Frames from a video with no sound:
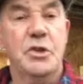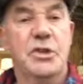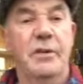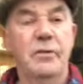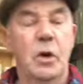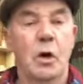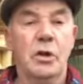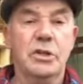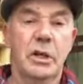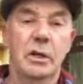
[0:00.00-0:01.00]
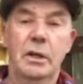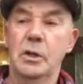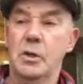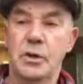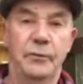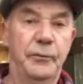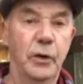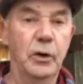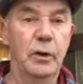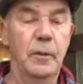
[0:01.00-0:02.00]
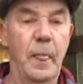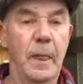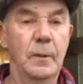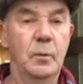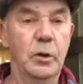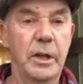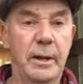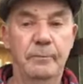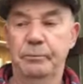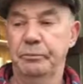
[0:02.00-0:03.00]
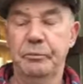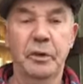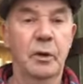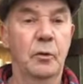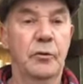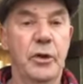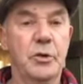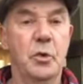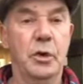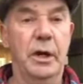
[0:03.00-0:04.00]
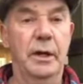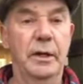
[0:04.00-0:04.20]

7 garlics, I'll use a full one of them with fresh water